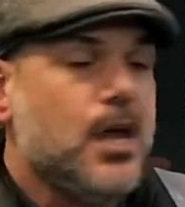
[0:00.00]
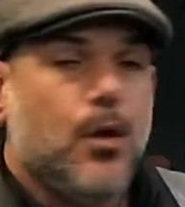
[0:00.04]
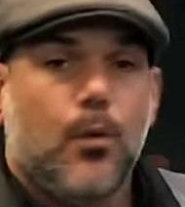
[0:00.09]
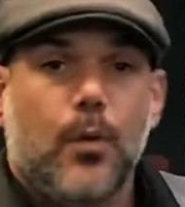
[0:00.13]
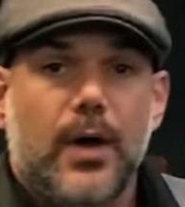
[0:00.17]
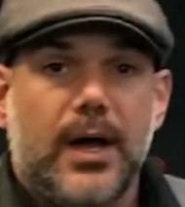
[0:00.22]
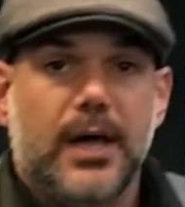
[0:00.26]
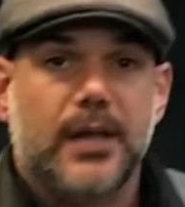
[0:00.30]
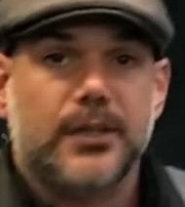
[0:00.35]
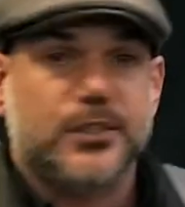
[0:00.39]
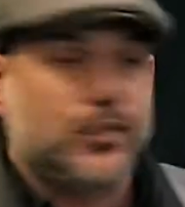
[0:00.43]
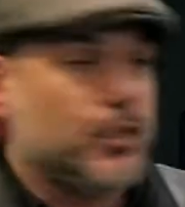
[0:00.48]

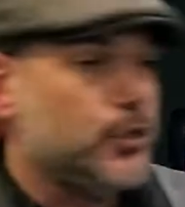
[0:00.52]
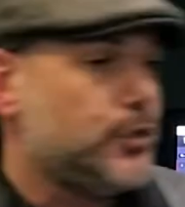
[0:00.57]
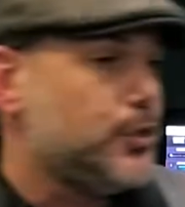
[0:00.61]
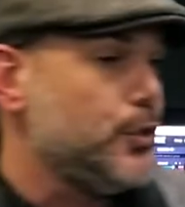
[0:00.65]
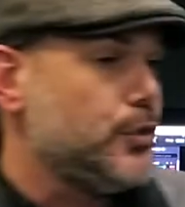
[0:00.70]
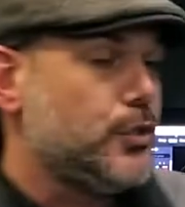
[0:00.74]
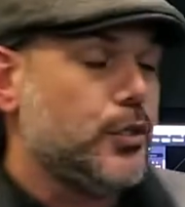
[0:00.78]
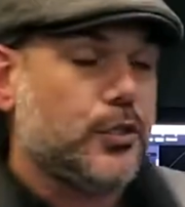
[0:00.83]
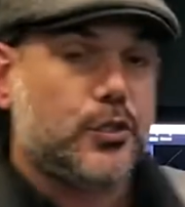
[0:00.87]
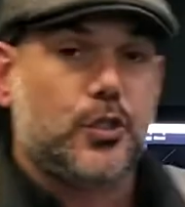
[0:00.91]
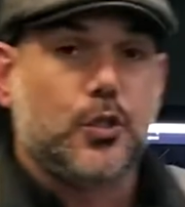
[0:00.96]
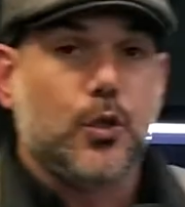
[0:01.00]
Well,
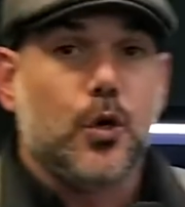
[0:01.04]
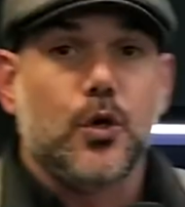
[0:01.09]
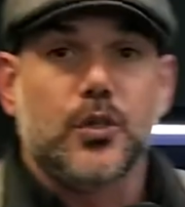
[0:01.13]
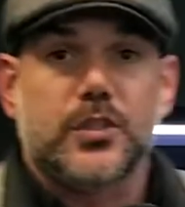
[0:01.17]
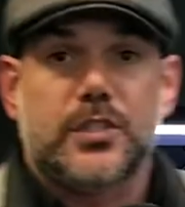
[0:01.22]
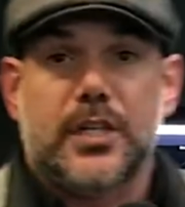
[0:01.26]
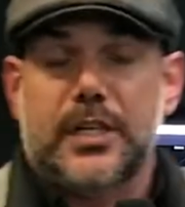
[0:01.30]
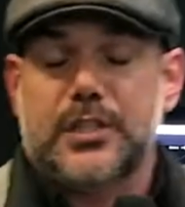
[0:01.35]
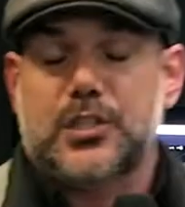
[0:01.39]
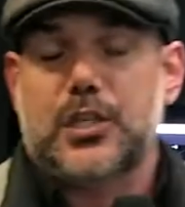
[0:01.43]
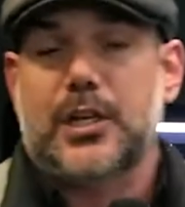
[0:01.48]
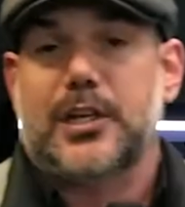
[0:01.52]
the
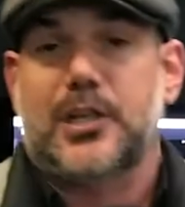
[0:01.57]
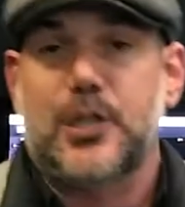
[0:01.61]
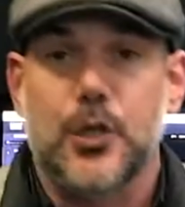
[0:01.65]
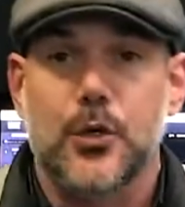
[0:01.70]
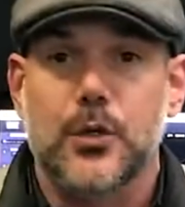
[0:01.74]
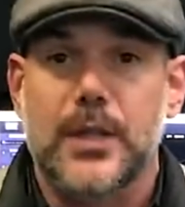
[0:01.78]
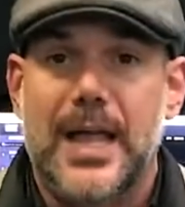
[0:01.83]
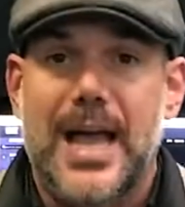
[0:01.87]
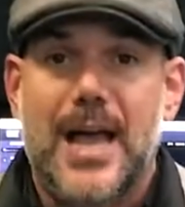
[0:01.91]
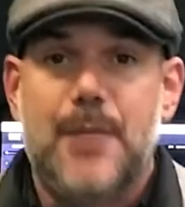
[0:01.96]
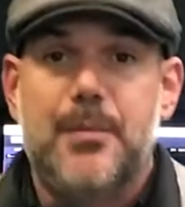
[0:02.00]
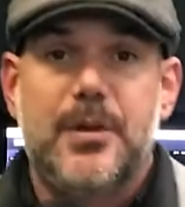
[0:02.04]
tools like a
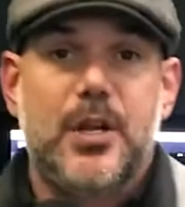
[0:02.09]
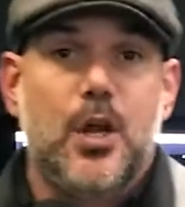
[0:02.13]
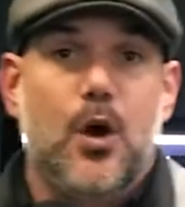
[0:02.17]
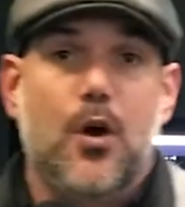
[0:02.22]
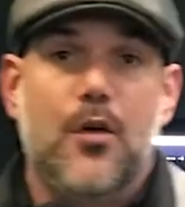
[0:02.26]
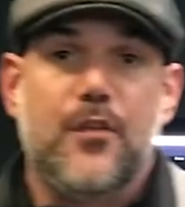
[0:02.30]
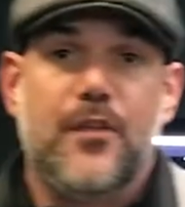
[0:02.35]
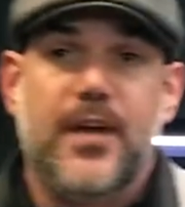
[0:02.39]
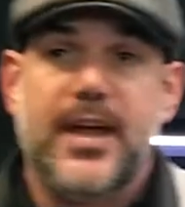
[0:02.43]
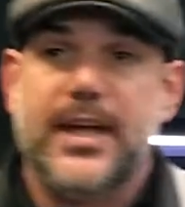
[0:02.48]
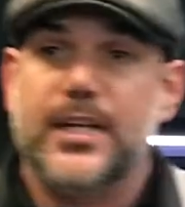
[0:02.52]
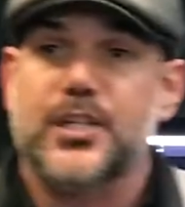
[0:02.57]
QLab and
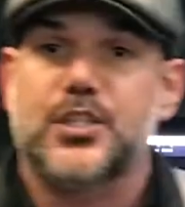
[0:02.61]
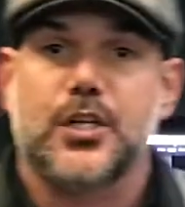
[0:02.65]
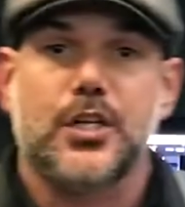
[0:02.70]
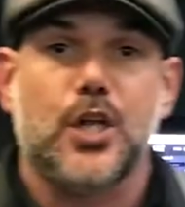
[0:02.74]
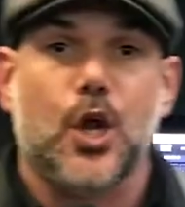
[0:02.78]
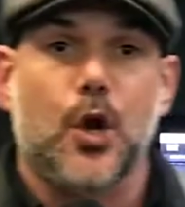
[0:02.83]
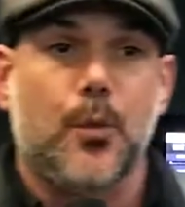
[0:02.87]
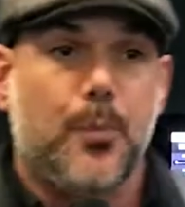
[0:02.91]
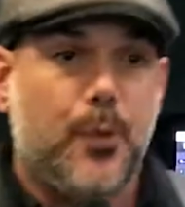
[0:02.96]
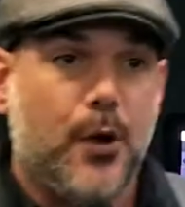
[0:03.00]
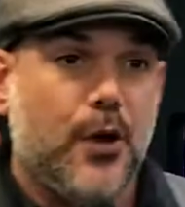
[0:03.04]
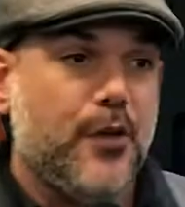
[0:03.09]
Ovation
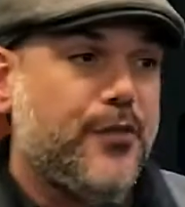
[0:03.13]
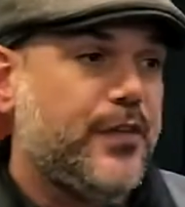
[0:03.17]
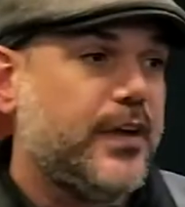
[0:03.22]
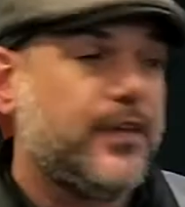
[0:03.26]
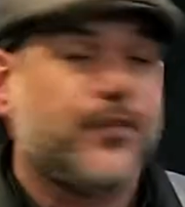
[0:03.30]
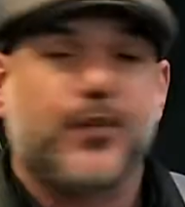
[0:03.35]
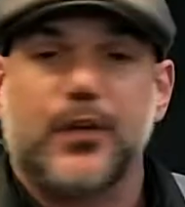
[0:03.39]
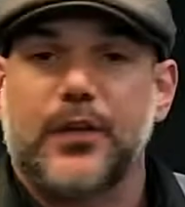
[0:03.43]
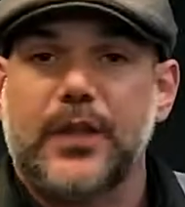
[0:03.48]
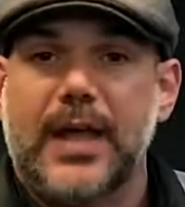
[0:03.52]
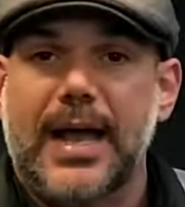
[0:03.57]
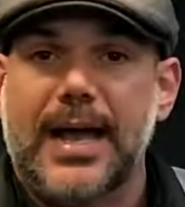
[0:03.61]
are perfect
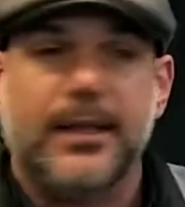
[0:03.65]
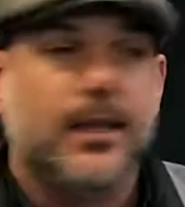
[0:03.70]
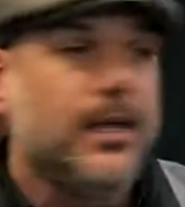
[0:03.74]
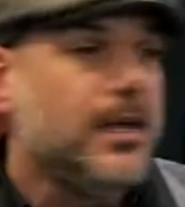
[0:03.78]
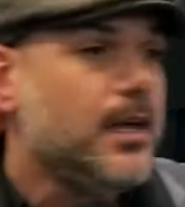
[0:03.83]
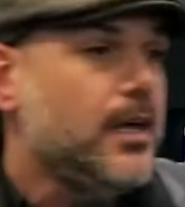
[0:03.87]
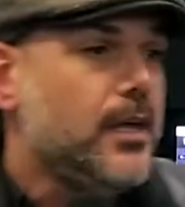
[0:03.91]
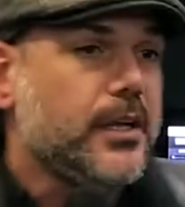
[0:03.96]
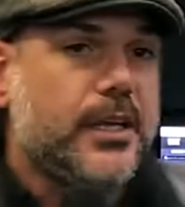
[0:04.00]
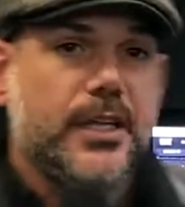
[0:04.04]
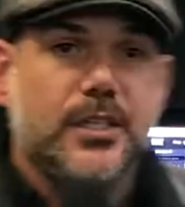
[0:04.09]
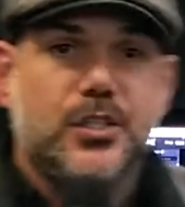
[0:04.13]
for that.
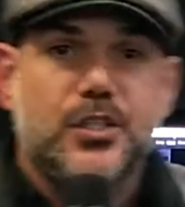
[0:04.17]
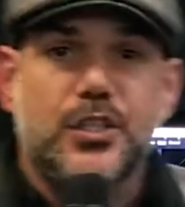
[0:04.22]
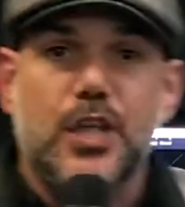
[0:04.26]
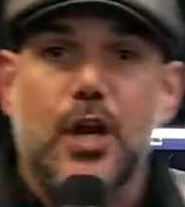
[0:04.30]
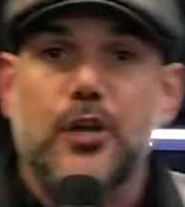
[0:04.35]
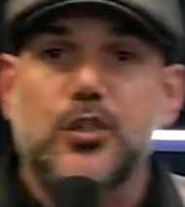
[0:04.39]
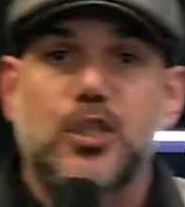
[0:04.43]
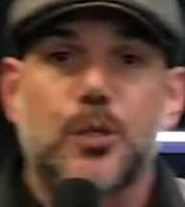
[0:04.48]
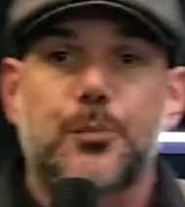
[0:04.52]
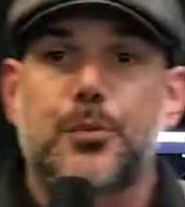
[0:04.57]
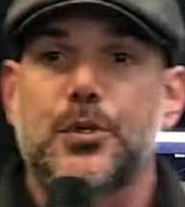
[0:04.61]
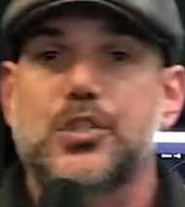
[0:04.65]
You can
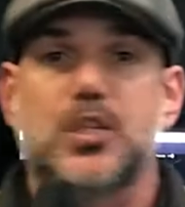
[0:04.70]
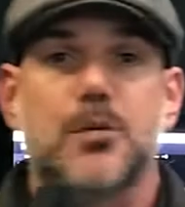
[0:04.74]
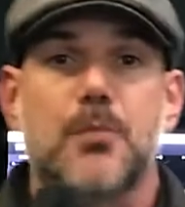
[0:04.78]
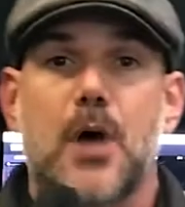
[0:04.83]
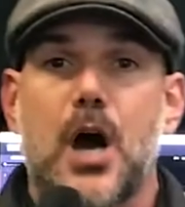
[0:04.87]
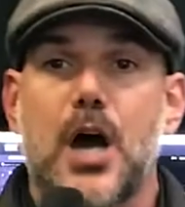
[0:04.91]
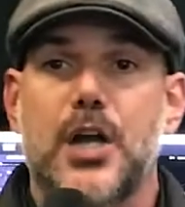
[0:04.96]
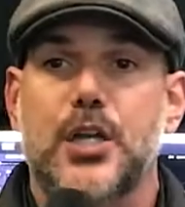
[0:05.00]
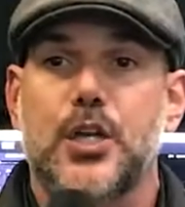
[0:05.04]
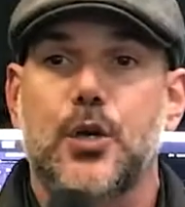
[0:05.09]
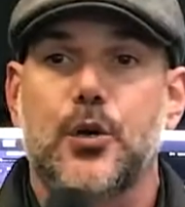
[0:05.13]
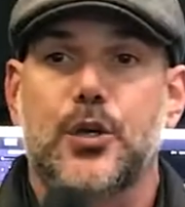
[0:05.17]
start to put some
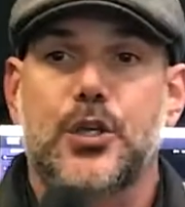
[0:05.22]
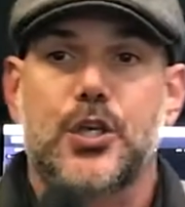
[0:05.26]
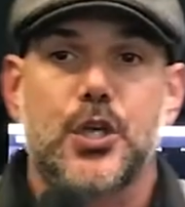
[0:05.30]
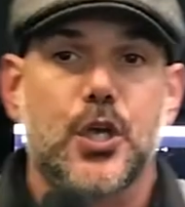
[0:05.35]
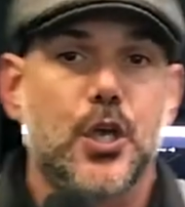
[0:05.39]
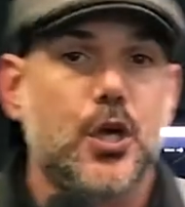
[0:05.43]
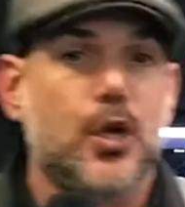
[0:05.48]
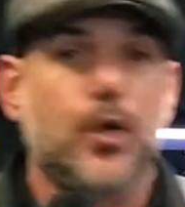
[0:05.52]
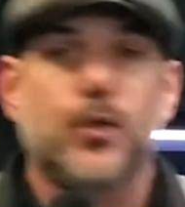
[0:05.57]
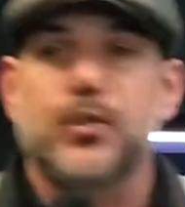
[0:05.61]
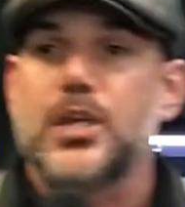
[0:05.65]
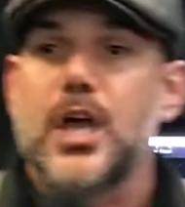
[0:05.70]
audio
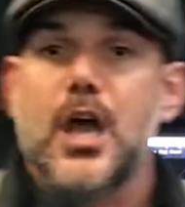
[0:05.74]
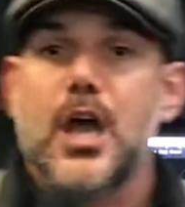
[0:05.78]
cues,